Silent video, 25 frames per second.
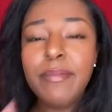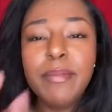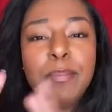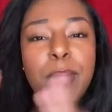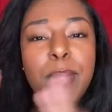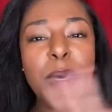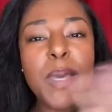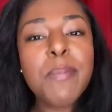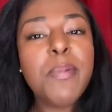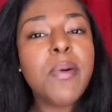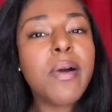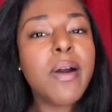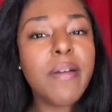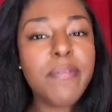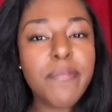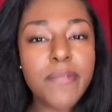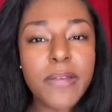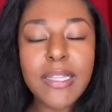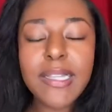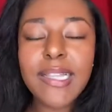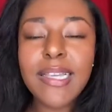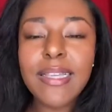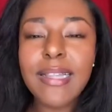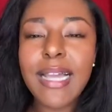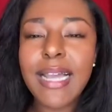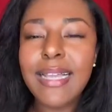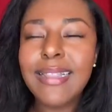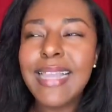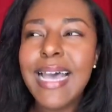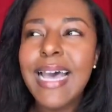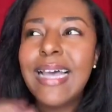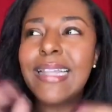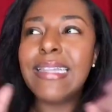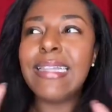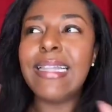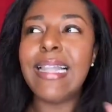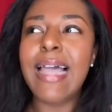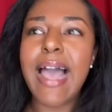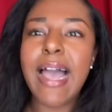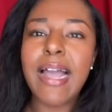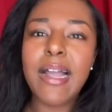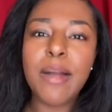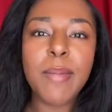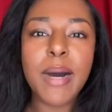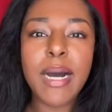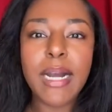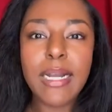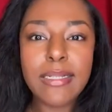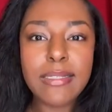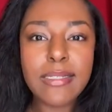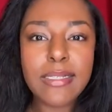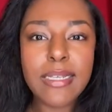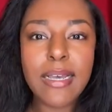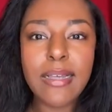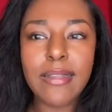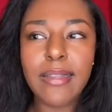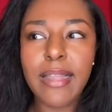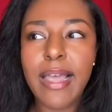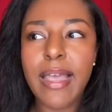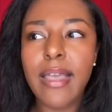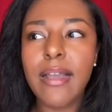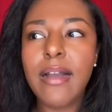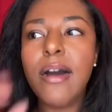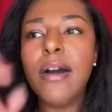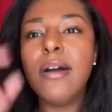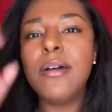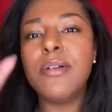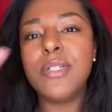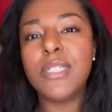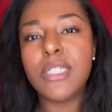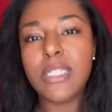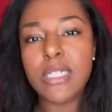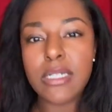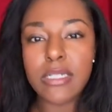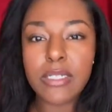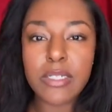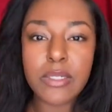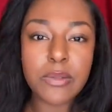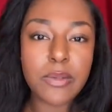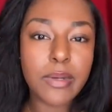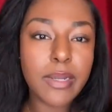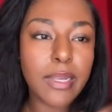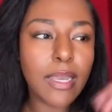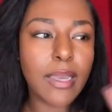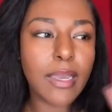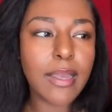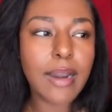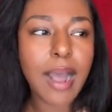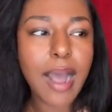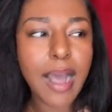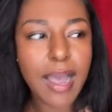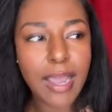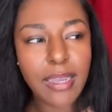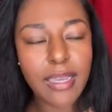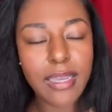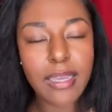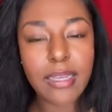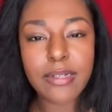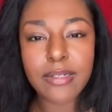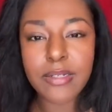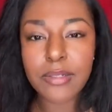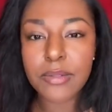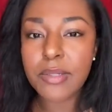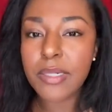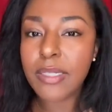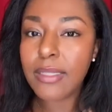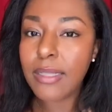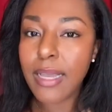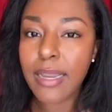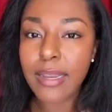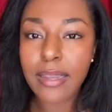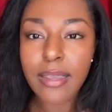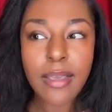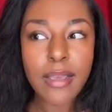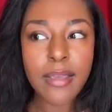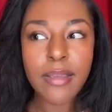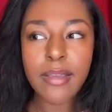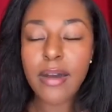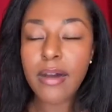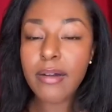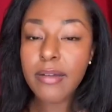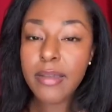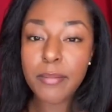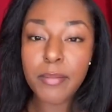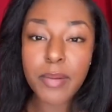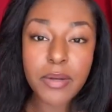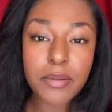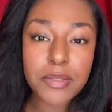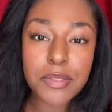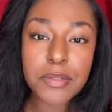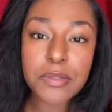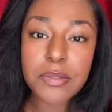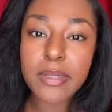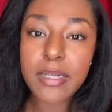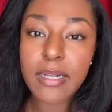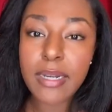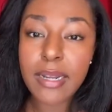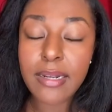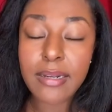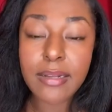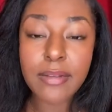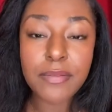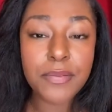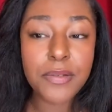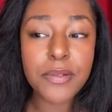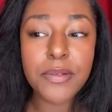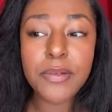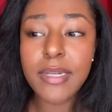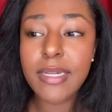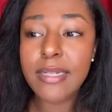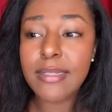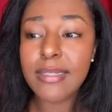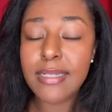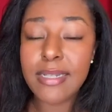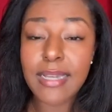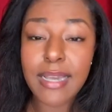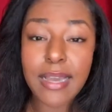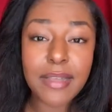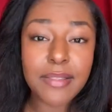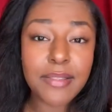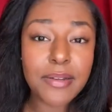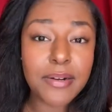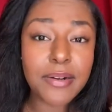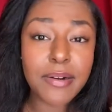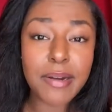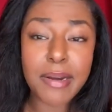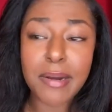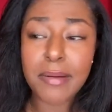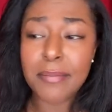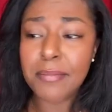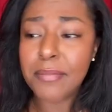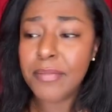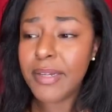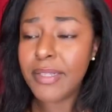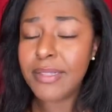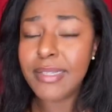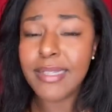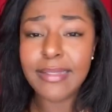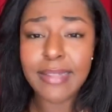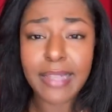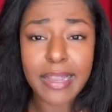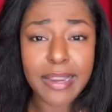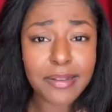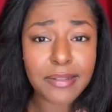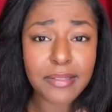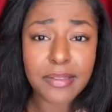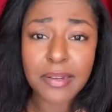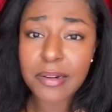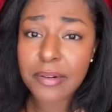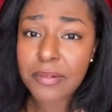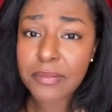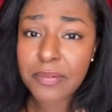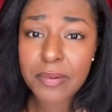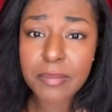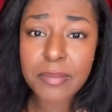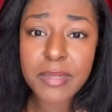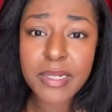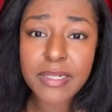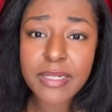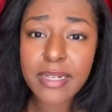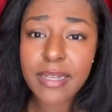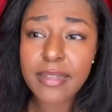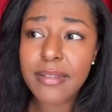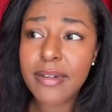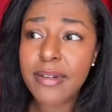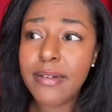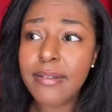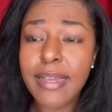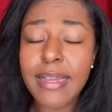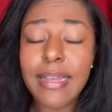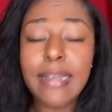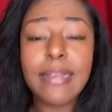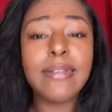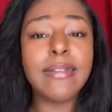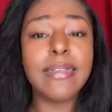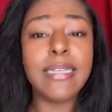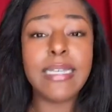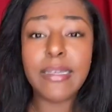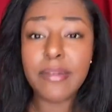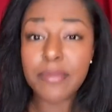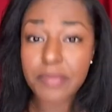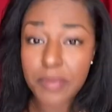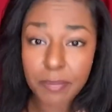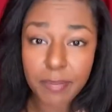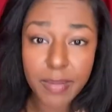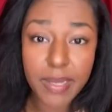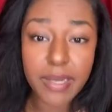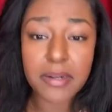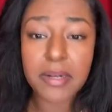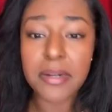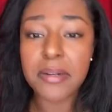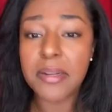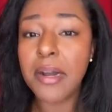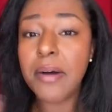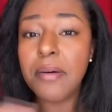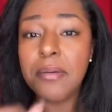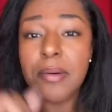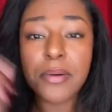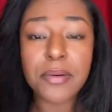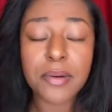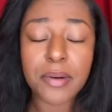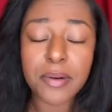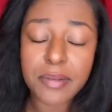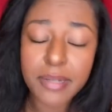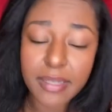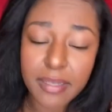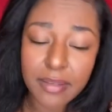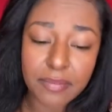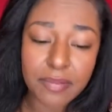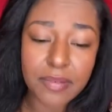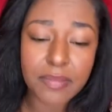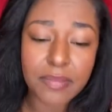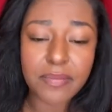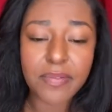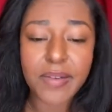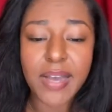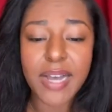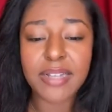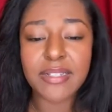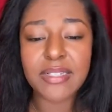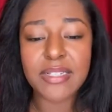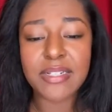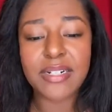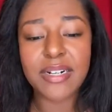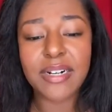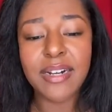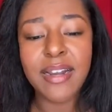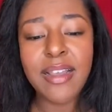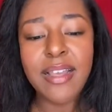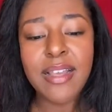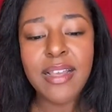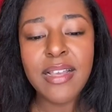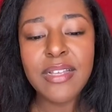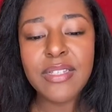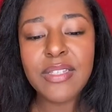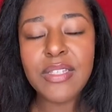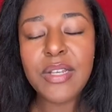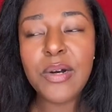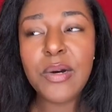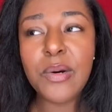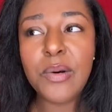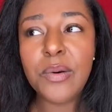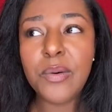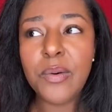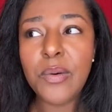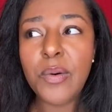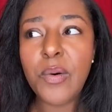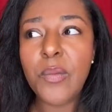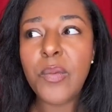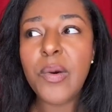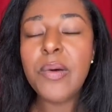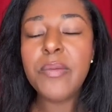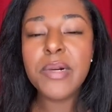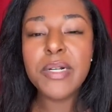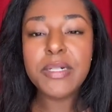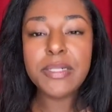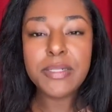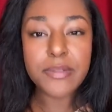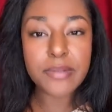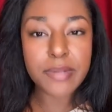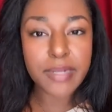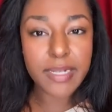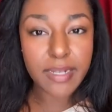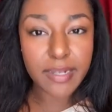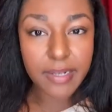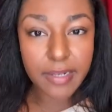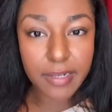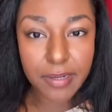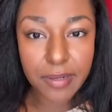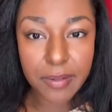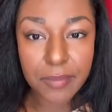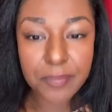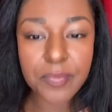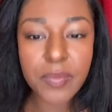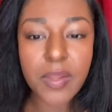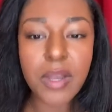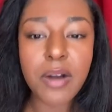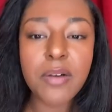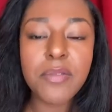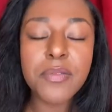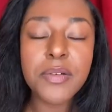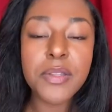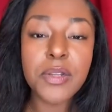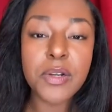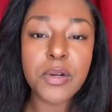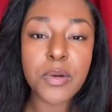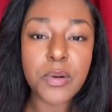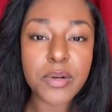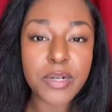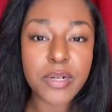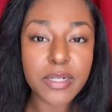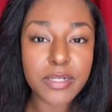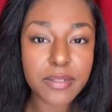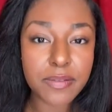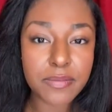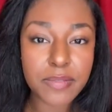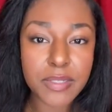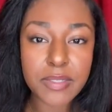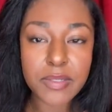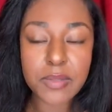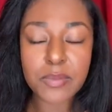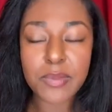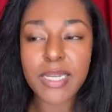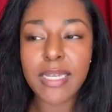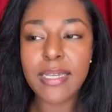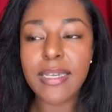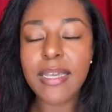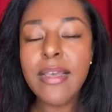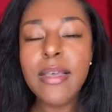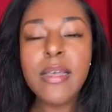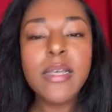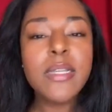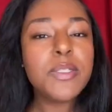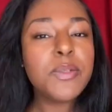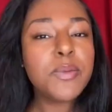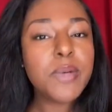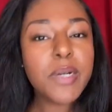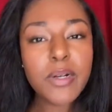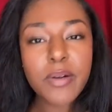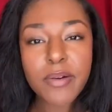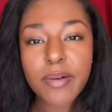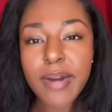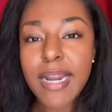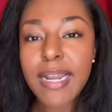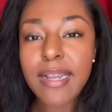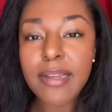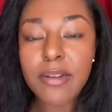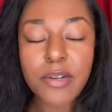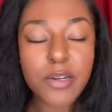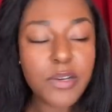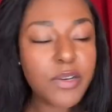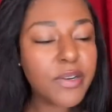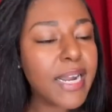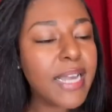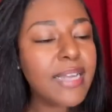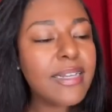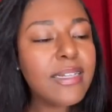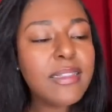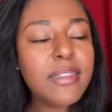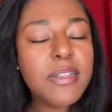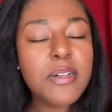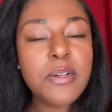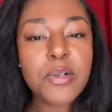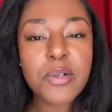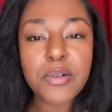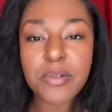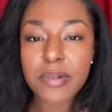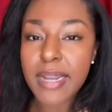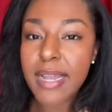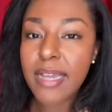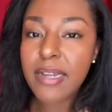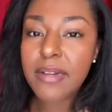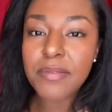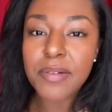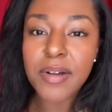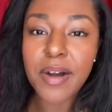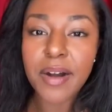people are feeling like that lack mindset, like, oh, she's doing it, I can't do it. Like, y'all can both do it. And if you get together and really like learn from each other, like, even better, y'all will grow even faster. So what we're doing here over the course of this week, so we're creating a little creative